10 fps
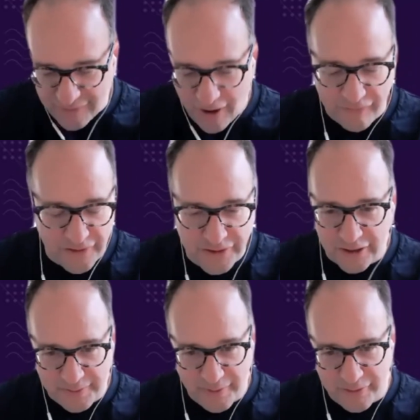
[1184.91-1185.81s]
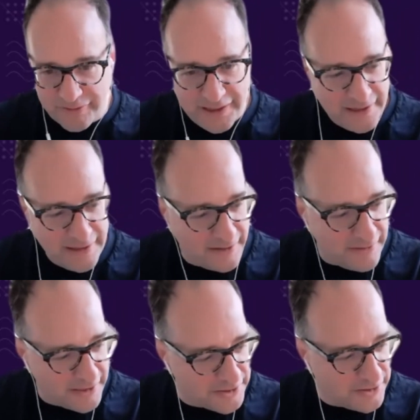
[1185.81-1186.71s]
often talks about. I
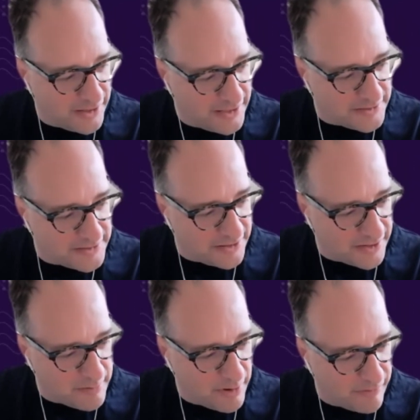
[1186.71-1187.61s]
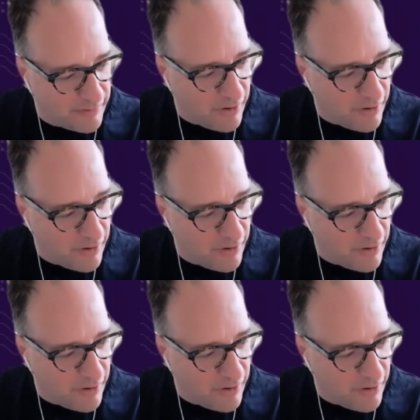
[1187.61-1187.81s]
think it's a good lens to think about it.